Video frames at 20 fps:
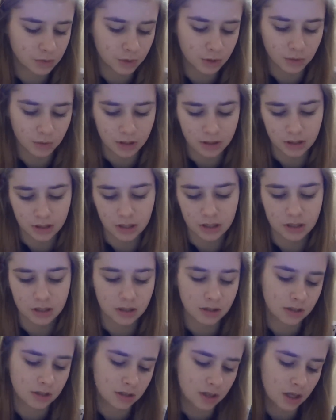Which one is this?
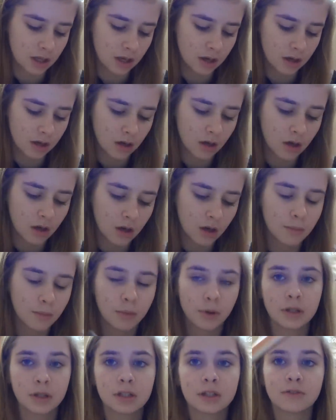This is the
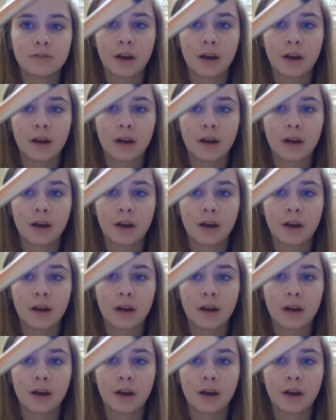Pointed